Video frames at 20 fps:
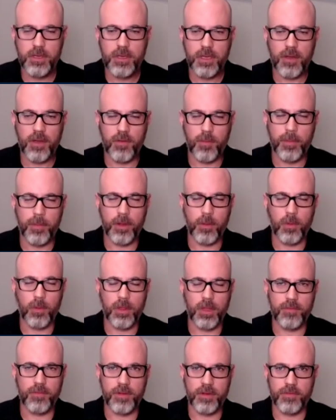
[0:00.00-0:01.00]
Everybody will
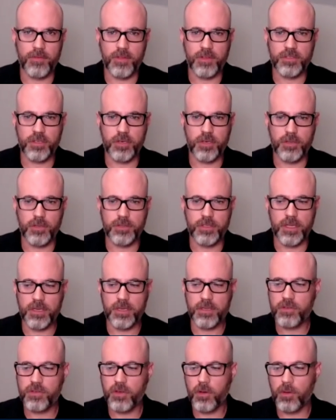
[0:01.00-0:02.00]
love it if they start using it.
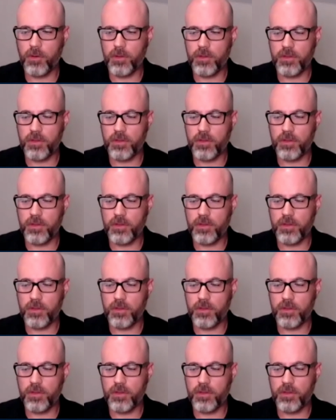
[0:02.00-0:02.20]
So